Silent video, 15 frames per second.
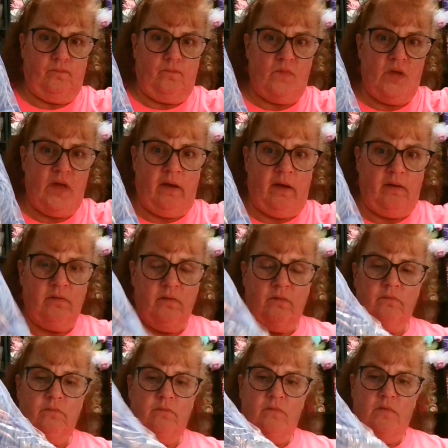Yeah,
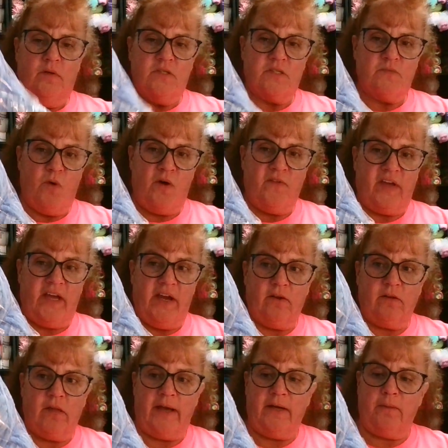it's more of a
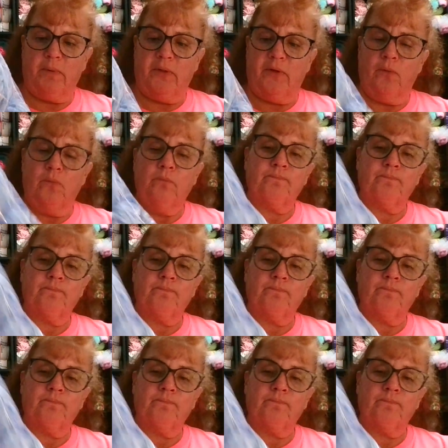Carolina blue.